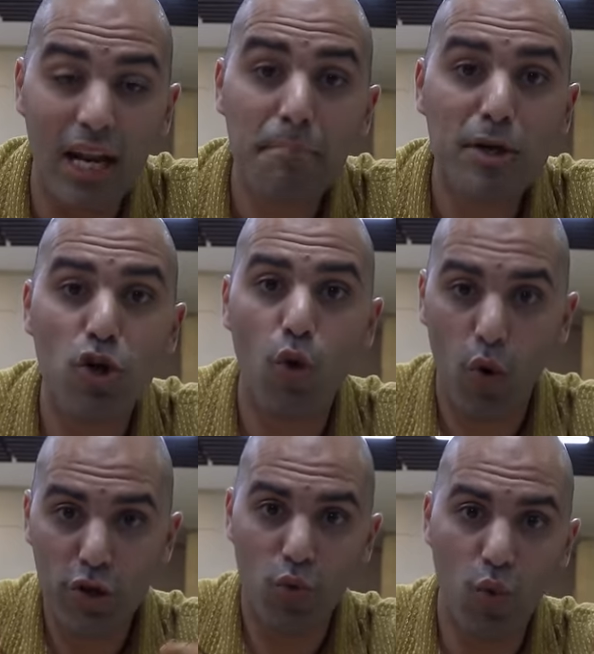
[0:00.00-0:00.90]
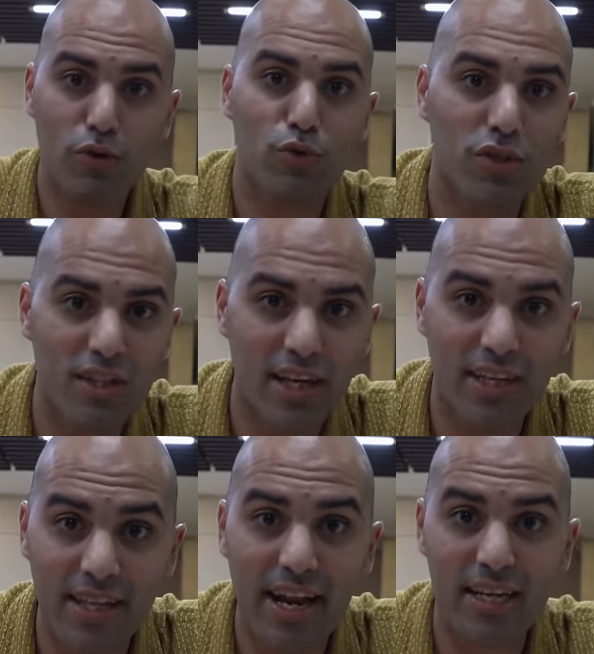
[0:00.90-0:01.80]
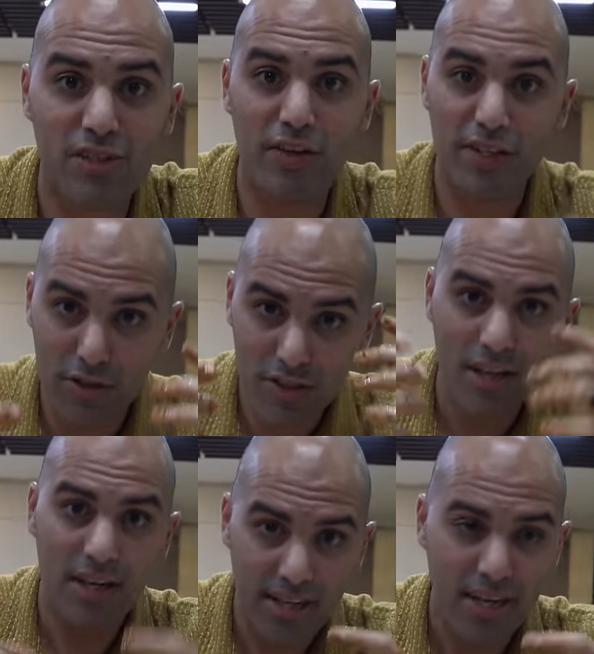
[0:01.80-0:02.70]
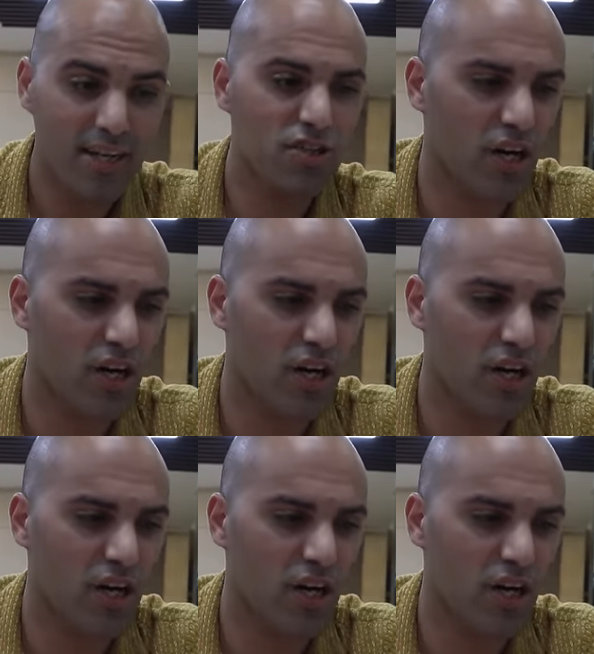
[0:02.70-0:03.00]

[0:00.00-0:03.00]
And let me know what you want to see in the next videos here in